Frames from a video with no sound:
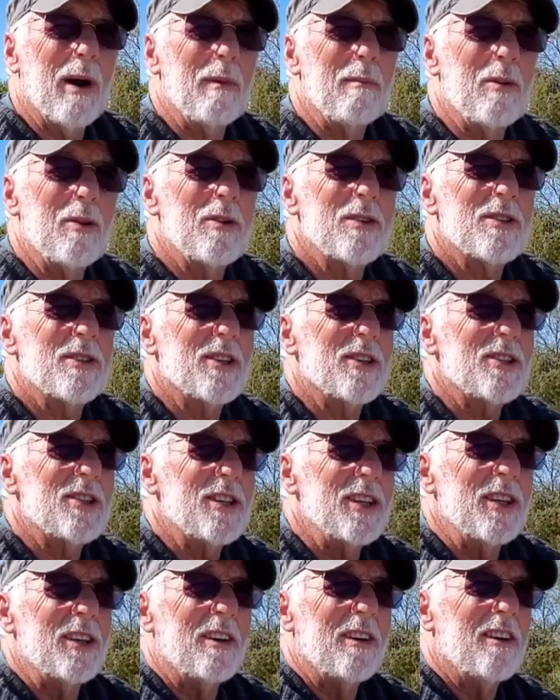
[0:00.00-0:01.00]
my boots are
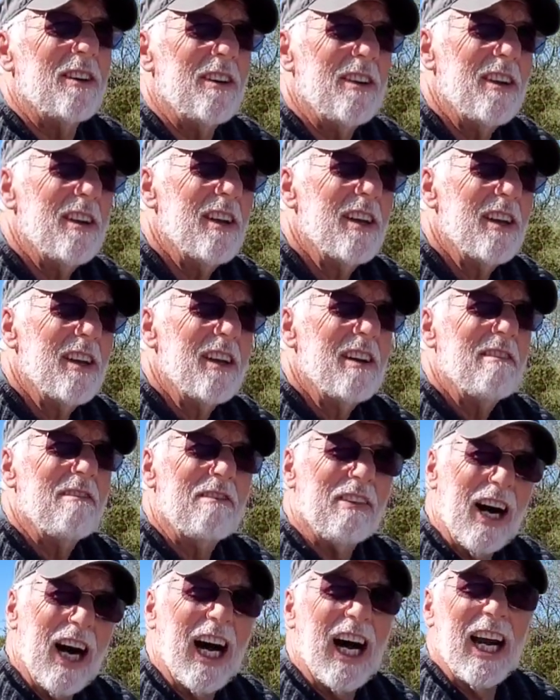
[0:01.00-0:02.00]
still
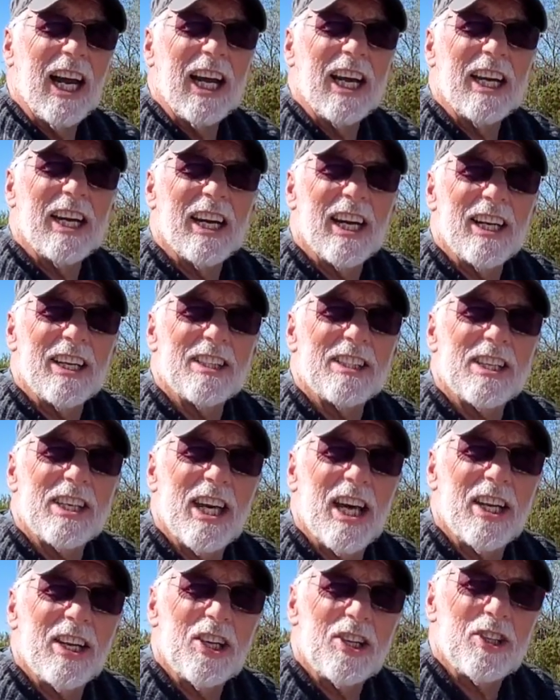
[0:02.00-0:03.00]
fine. I just
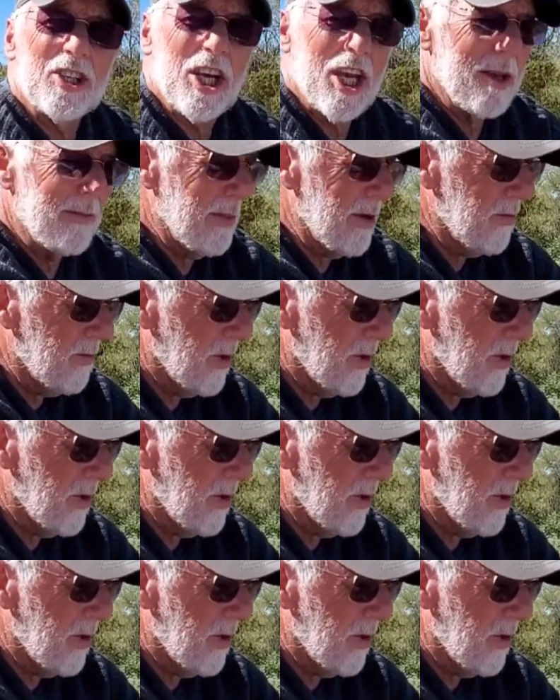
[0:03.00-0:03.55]
had to JB